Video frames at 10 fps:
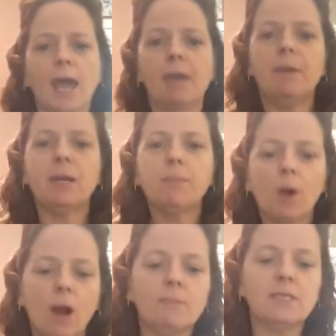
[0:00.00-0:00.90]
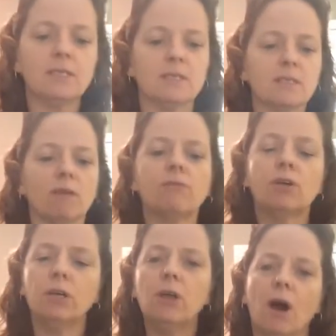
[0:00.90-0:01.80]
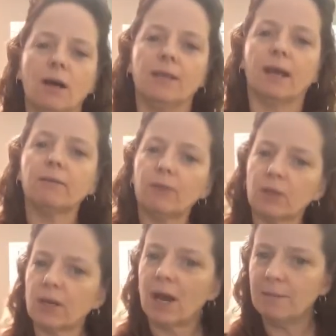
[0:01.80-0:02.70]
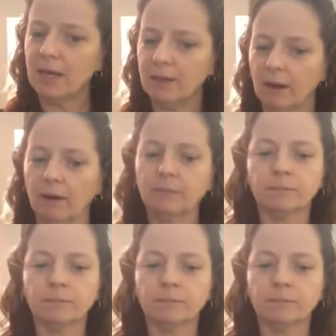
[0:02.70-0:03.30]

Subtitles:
and made promises of good conduct for the coming year.